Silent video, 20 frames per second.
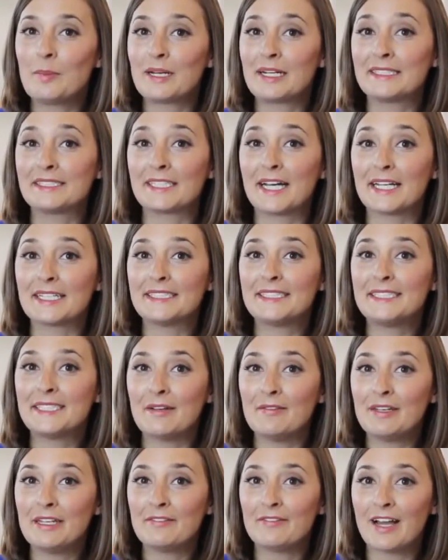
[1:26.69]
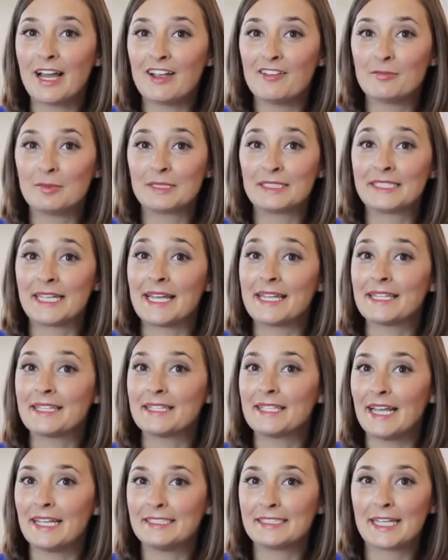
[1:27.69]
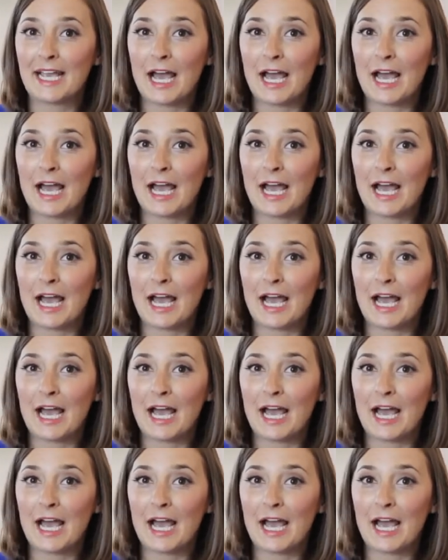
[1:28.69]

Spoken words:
but it's got 75% less